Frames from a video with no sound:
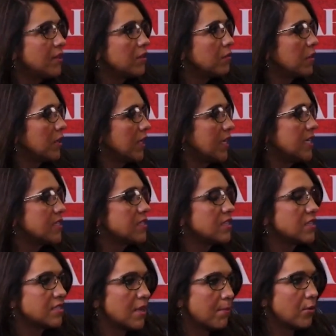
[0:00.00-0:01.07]
there really is
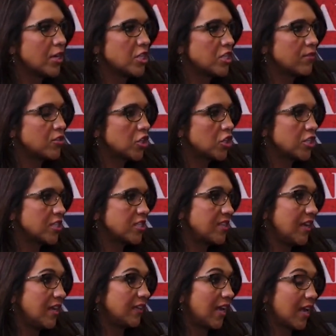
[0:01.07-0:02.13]
this separation of church and
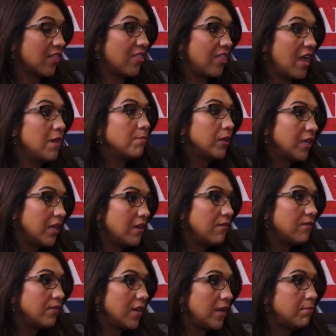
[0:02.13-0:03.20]
state like they
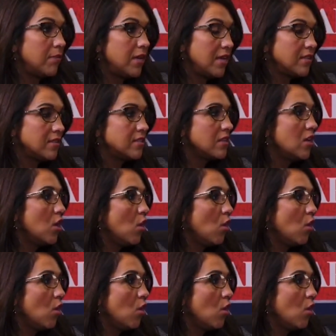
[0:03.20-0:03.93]
believe it means,